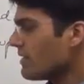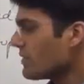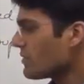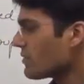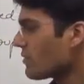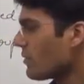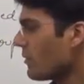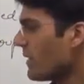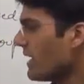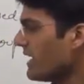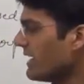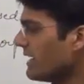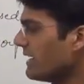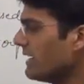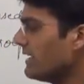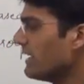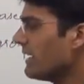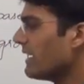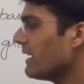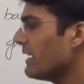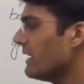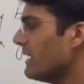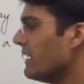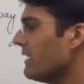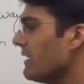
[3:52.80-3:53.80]
So very
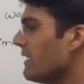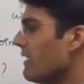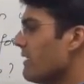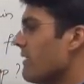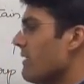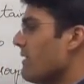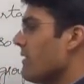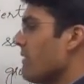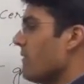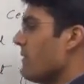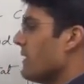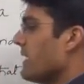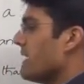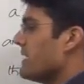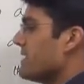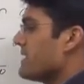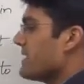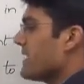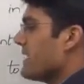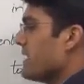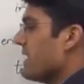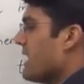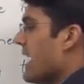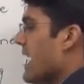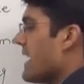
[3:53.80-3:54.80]
clearly we can
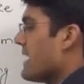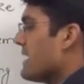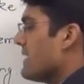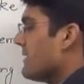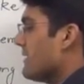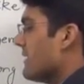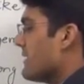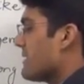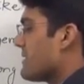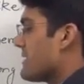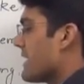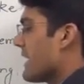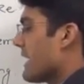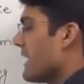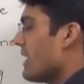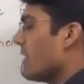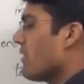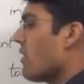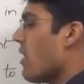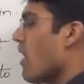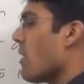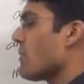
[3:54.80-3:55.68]
say that the second